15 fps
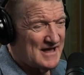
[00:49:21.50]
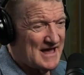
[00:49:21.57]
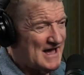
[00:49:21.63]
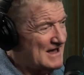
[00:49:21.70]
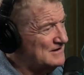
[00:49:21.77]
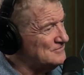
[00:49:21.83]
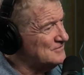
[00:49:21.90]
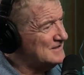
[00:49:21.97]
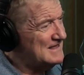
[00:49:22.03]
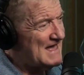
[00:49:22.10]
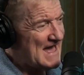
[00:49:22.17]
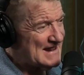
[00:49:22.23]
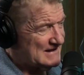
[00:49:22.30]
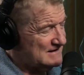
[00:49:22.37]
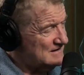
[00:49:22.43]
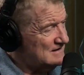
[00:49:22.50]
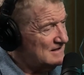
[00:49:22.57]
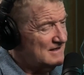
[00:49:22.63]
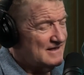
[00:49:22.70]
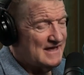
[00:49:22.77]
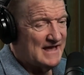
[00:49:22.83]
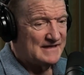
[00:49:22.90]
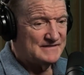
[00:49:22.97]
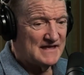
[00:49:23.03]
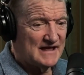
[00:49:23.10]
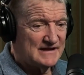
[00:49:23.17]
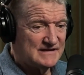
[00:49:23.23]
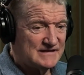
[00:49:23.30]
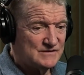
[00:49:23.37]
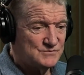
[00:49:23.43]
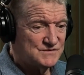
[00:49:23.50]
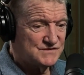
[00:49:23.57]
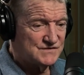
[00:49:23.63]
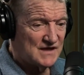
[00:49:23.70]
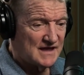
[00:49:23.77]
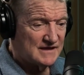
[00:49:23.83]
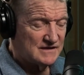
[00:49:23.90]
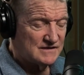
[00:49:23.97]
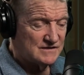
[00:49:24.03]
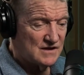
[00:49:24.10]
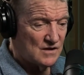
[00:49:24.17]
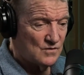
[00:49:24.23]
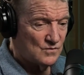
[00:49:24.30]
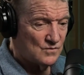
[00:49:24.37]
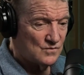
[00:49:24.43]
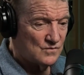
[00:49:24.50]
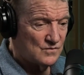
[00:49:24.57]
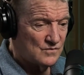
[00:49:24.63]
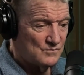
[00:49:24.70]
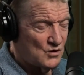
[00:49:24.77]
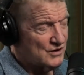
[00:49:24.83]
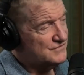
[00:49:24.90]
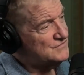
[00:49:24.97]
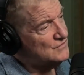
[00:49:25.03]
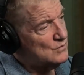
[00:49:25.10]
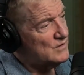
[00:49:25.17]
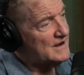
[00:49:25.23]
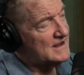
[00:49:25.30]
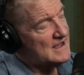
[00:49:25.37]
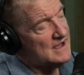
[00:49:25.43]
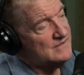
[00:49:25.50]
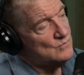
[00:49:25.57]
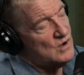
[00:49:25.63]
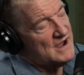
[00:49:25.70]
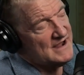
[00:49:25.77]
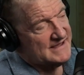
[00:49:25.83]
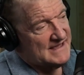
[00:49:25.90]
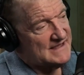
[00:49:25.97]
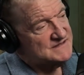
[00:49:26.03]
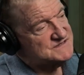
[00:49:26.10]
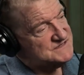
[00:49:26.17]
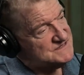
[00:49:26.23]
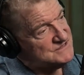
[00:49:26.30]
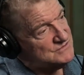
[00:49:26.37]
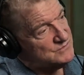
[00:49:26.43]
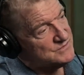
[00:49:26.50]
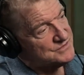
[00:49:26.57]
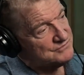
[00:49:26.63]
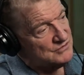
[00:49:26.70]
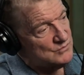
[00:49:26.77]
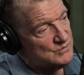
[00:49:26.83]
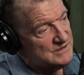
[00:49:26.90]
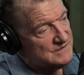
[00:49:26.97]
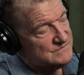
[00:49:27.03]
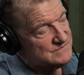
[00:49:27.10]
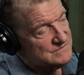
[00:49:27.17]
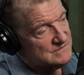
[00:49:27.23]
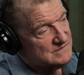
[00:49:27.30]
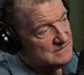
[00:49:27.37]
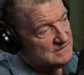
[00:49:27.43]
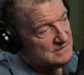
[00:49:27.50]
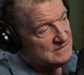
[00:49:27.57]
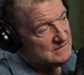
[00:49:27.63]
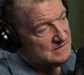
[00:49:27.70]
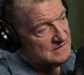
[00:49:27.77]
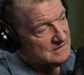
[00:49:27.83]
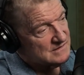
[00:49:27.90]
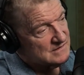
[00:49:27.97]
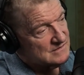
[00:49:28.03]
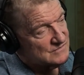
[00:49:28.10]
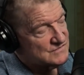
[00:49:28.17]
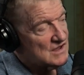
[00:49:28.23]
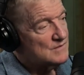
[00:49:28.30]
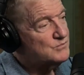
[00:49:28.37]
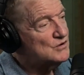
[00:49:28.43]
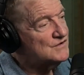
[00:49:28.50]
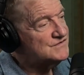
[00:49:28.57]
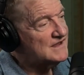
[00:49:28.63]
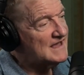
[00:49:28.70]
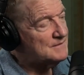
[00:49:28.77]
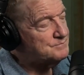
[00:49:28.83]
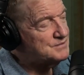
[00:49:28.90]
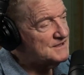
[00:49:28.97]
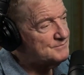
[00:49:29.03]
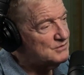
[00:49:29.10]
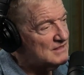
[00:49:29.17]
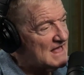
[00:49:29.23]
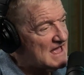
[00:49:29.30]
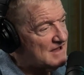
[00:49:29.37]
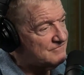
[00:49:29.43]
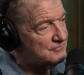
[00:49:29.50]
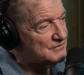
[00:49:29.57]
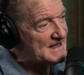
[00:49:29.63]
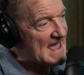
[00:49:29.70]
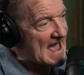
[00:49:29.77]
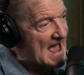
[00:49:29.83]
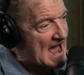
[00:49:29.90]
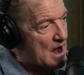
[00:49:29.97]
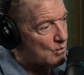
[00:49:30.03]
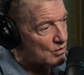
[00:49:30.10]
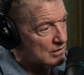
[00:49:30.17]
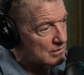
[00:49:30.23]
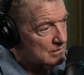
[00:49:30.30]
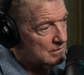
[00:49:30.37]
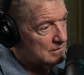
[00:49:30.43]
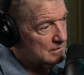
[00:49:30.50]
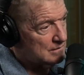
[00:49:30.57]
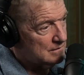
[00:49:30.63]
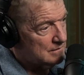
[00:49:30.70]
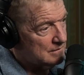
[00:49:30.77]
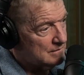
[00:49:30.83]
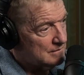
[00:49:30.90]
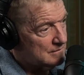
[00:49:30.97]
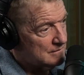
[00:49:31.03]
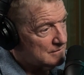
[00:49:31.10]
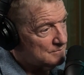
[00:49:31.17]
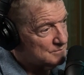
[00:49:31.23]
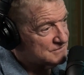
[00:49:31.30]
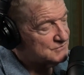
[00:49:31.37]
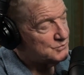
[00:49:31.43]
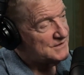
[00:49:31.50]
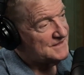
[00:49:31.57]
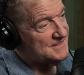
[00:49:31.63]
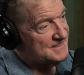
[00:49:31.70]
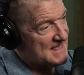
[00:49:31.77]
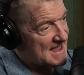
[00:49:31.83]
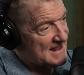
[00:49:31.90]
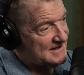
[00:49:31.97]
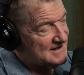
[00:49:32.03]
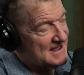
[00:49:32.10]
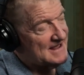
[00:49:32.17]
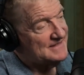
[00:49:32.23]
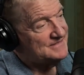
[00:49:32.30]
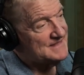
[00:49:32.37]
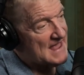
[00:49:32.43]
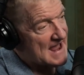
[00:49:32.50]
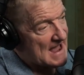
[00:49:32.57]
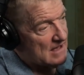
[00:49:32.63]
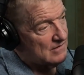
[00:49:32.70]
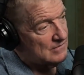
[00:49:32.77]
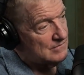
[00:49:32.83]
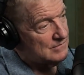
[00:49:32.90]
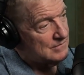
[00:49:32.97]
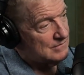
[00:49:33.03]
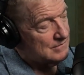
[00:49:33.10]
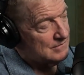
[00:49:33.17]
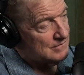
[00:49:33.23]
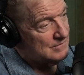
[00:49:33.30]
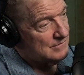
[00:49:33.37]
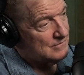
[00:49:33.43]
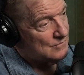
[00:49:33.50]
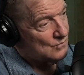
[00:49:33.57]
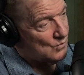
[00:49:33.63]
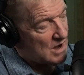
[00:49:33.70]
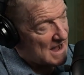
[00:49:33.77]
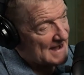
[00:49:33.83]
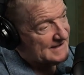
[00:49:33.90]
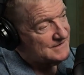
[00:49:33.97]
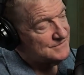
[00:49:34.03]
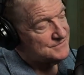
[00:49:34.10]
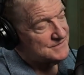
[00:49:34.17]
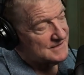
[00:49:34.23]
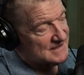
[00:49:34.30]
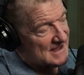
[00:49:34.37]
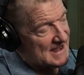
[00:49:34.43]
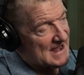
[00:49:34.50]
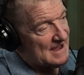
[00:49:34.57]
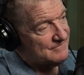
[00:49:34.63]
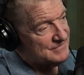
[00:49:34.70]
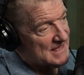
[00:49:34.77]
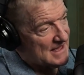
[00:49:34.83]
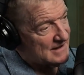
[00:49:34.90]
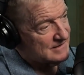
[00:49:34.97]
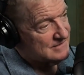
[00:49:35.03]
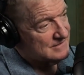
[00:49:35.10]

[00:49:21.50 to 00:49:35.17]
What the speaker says: I don't get it. And then he would say, Mark, do you know why I can't see you in 3 weeks? He goes, because I got people every hour between then and now. Why do you think I have that?